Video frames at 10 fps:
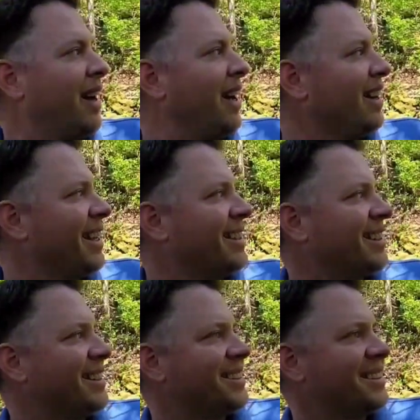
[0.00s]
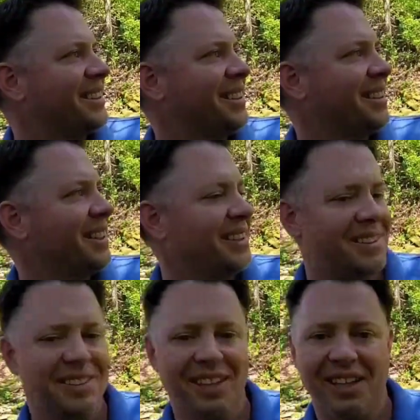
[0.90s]
I like this.
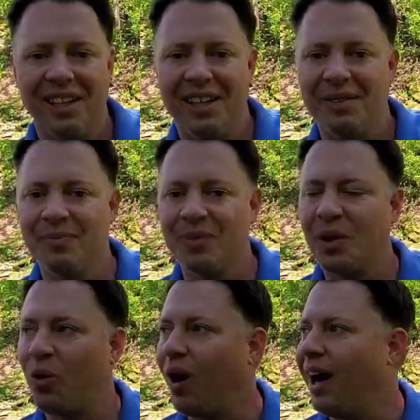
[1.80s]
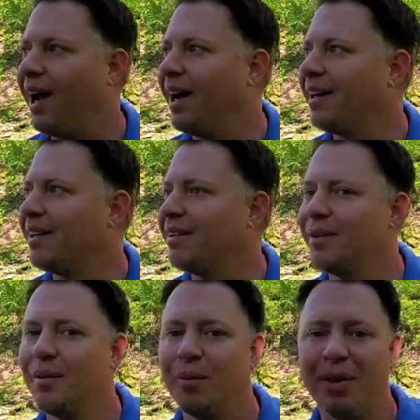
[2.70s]
It's quiet and
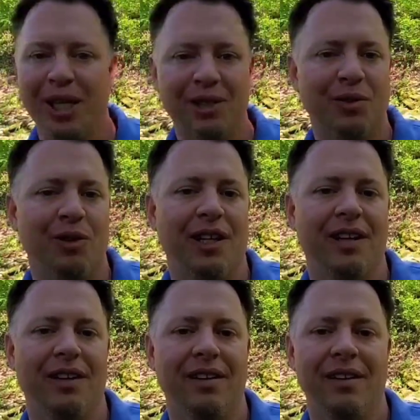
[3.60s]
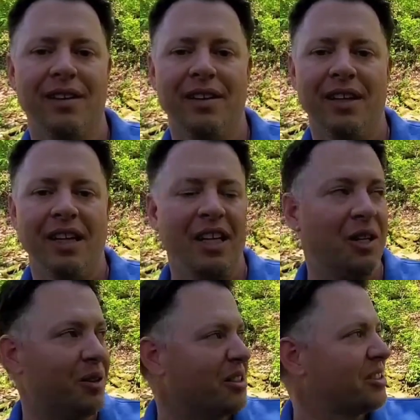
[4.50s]
peaceful here.
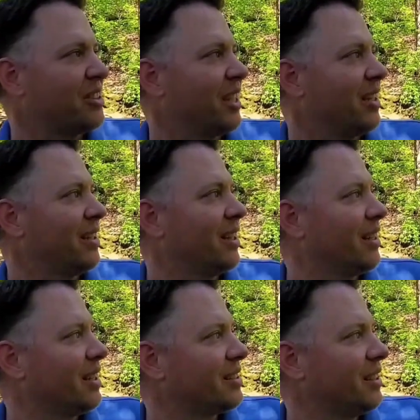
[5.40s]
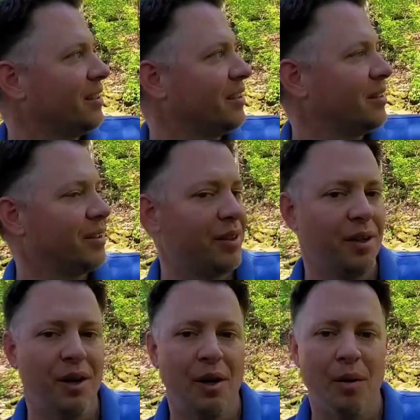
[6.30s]
You can sit and listen,
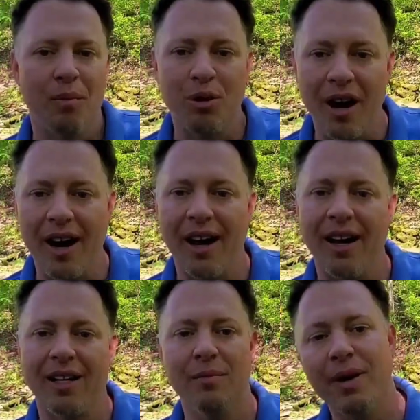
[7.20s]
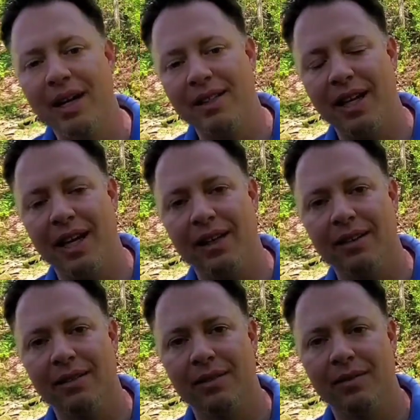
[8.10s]
pray and meditate.